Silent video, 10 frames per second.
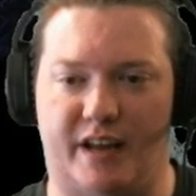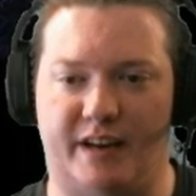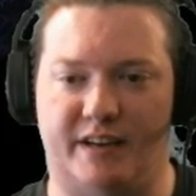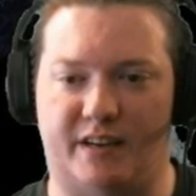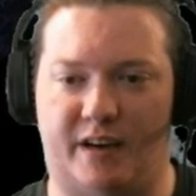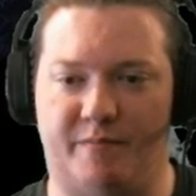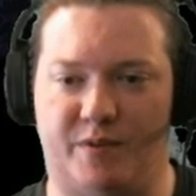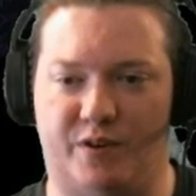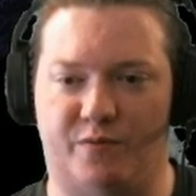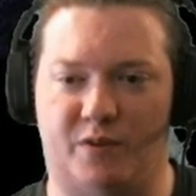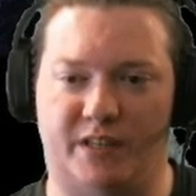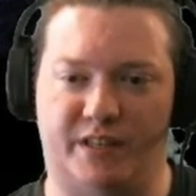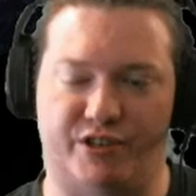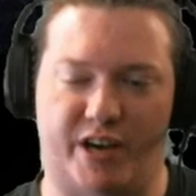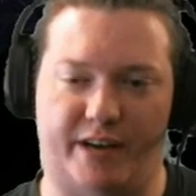anytime you're
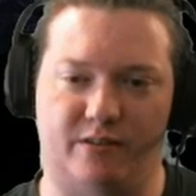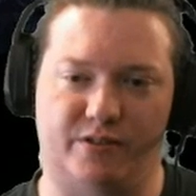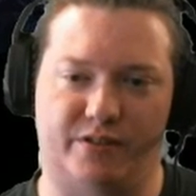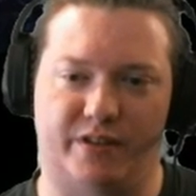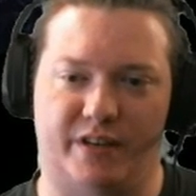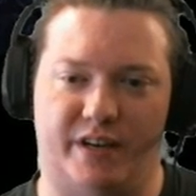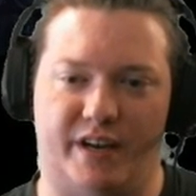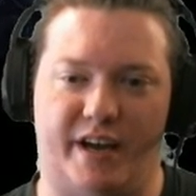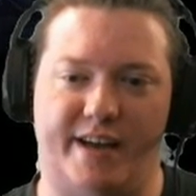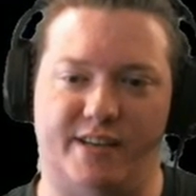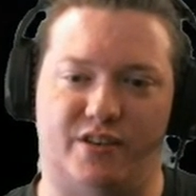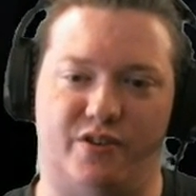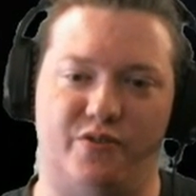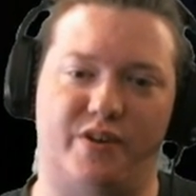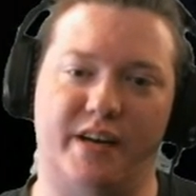running the shadows is
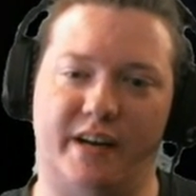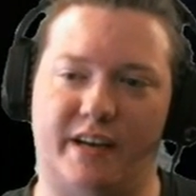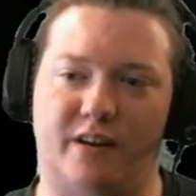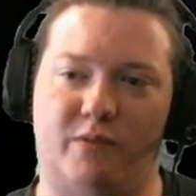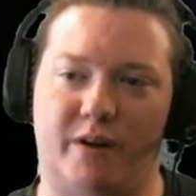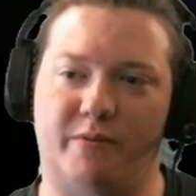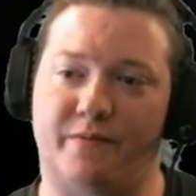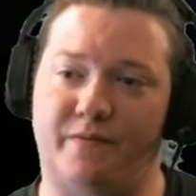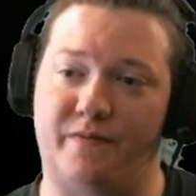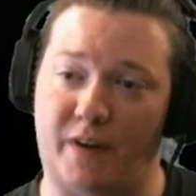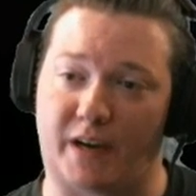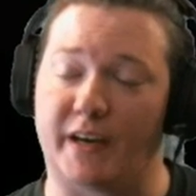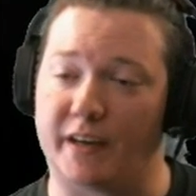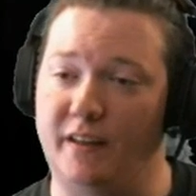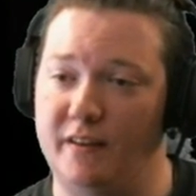who can I get away with
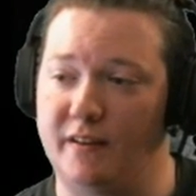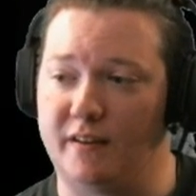fucking